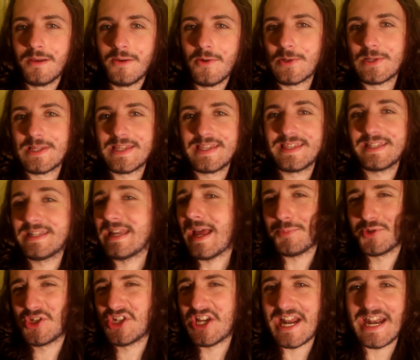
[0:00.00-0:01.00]
on
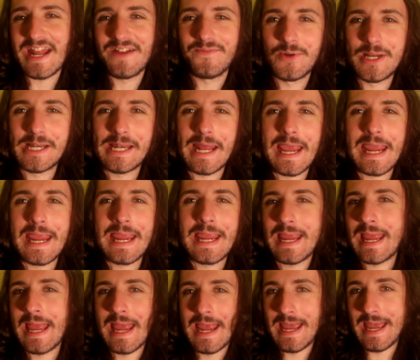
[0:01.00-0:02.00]
Snapchat every
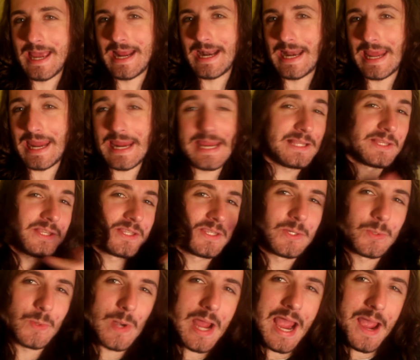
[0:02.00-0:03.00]
day and
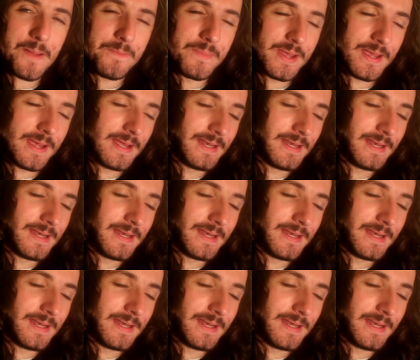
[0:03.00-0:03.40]
Instagram,